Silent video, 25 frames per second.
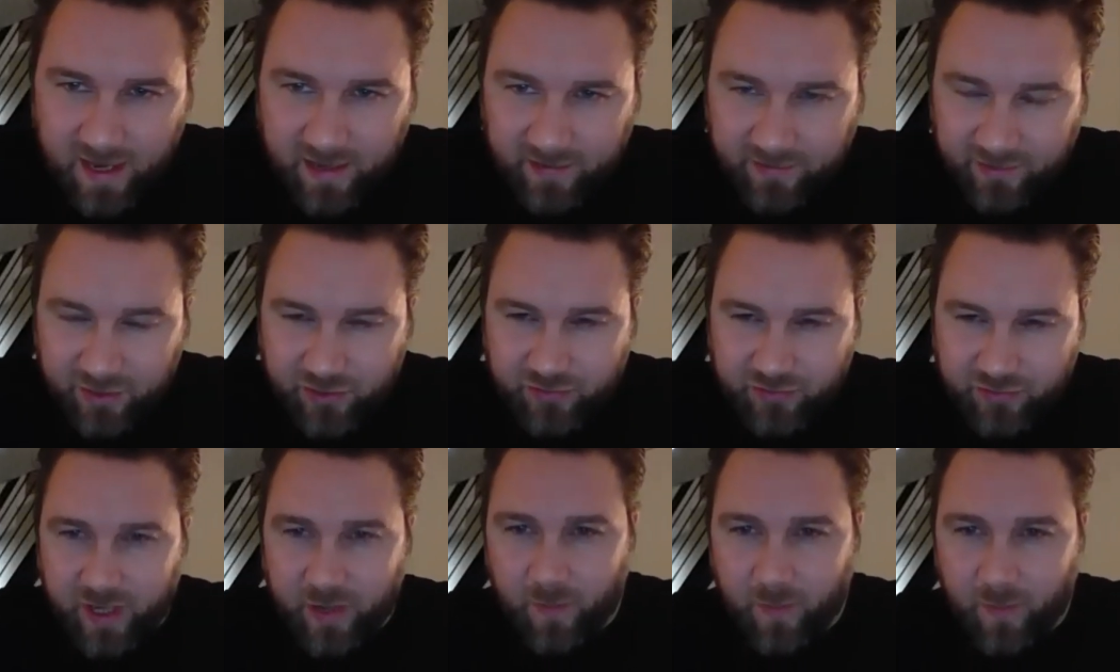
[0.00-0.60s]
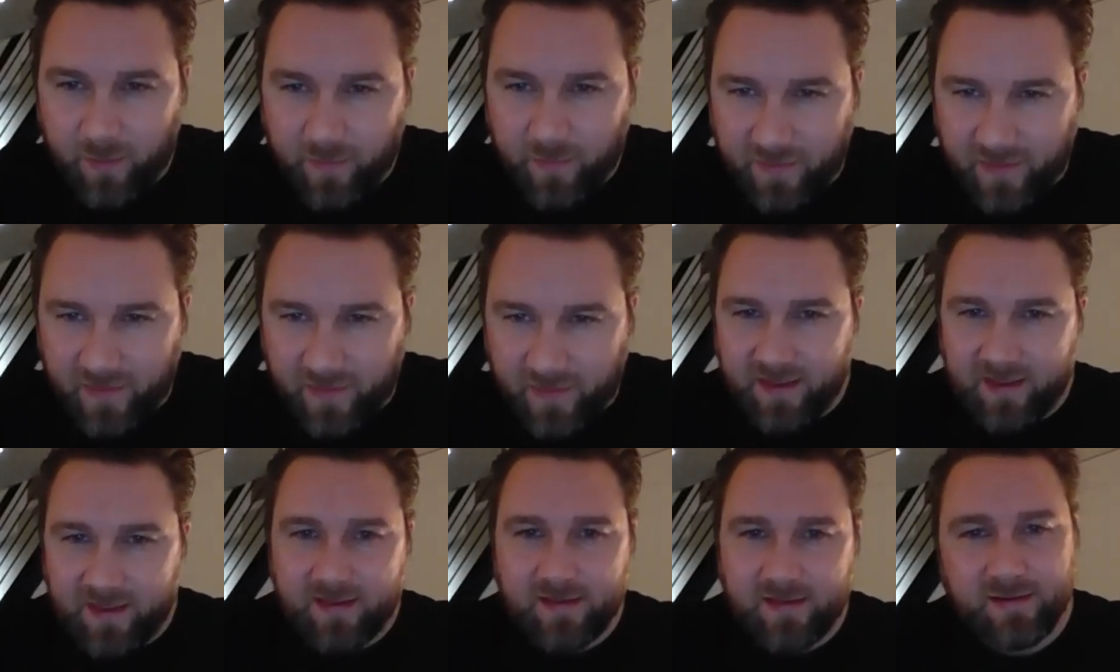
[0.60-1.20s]
It's a tricky one.
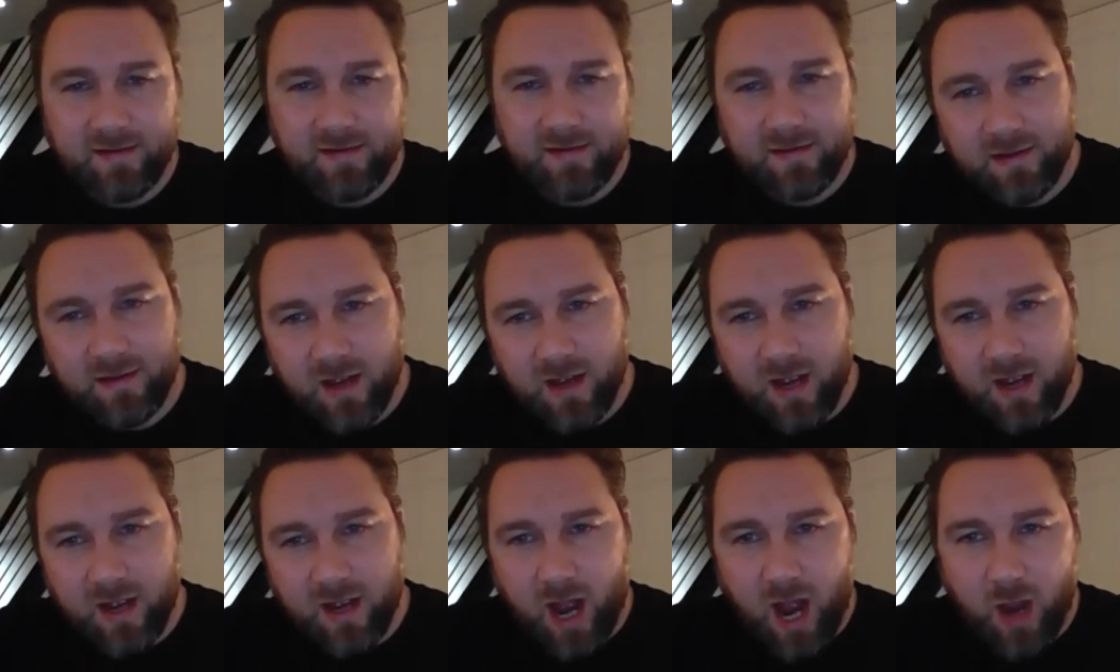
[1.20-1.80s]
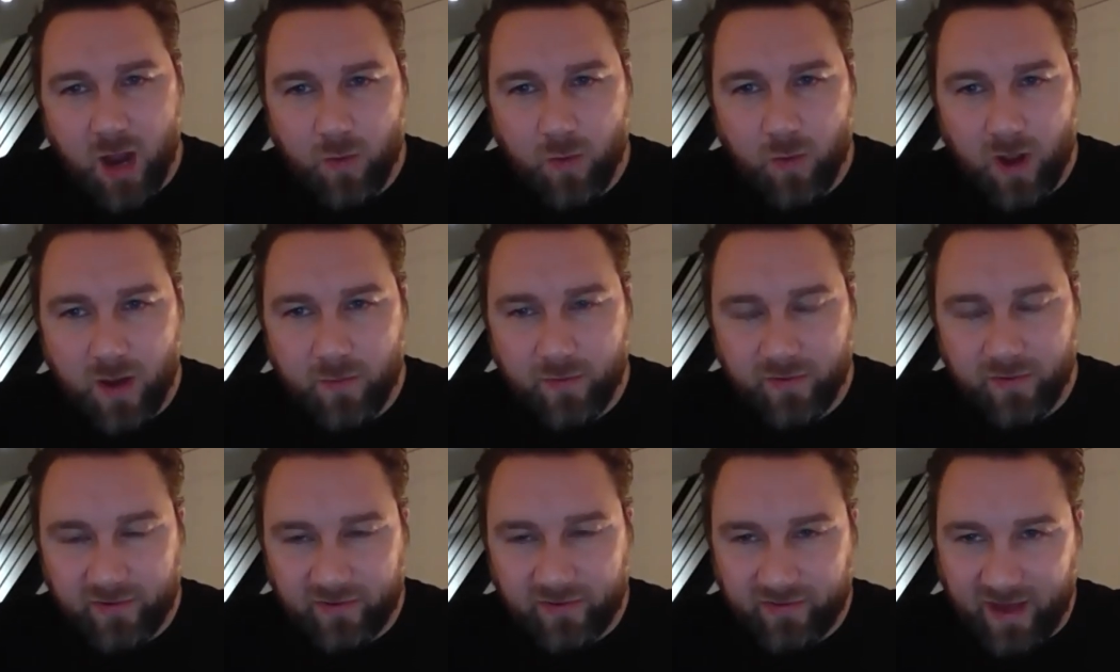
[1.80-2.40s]
I
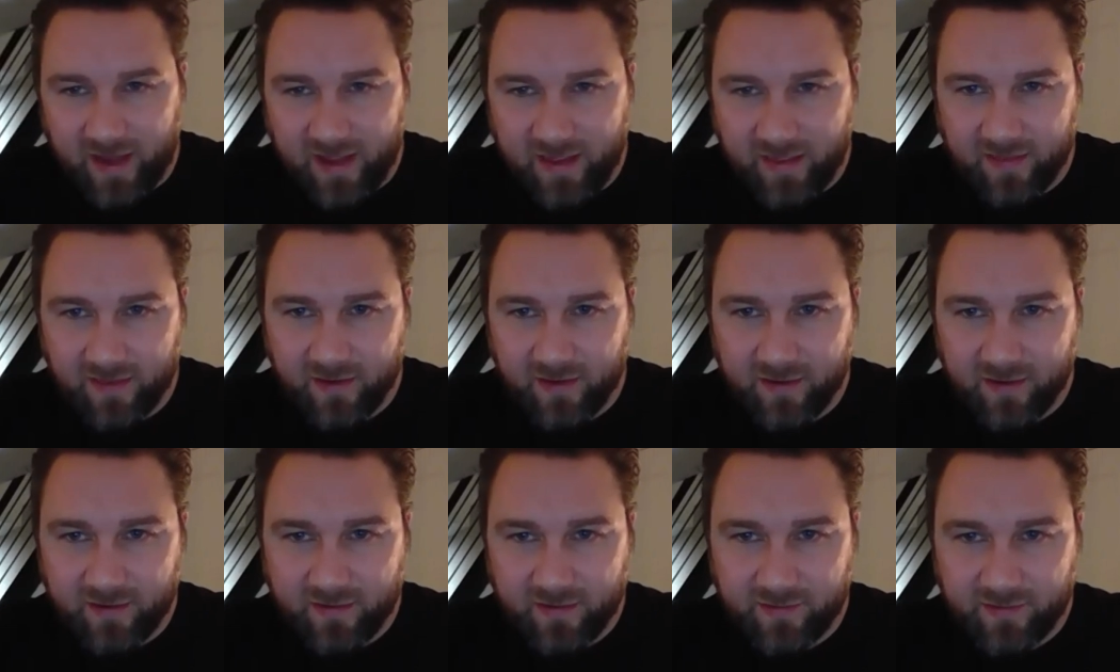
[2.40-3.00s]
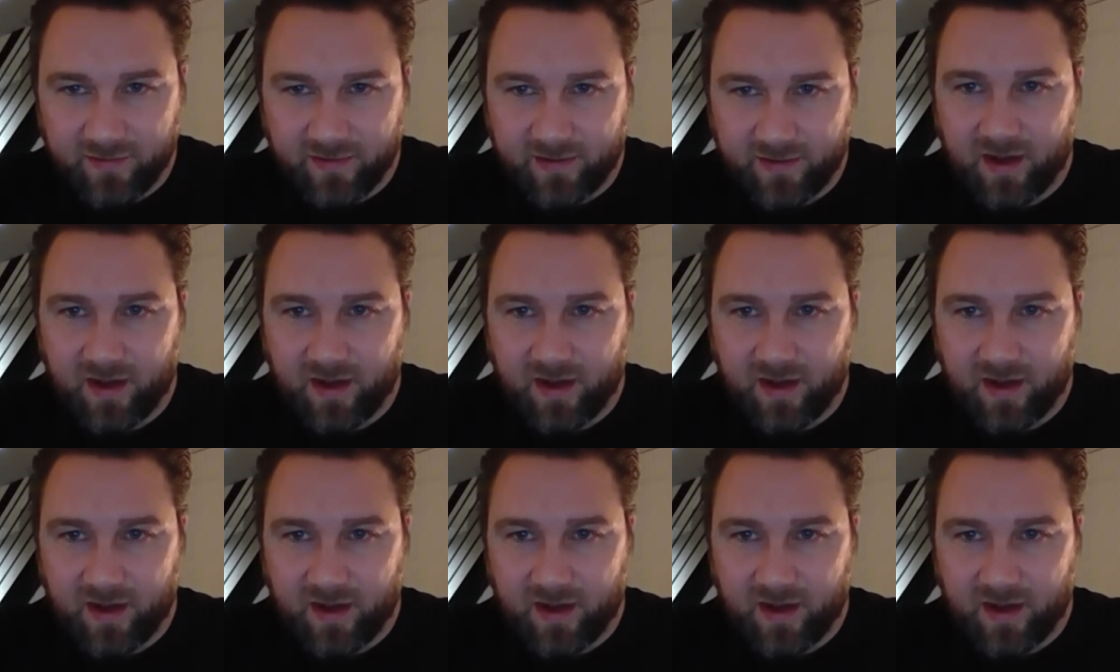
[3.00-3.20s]
would say that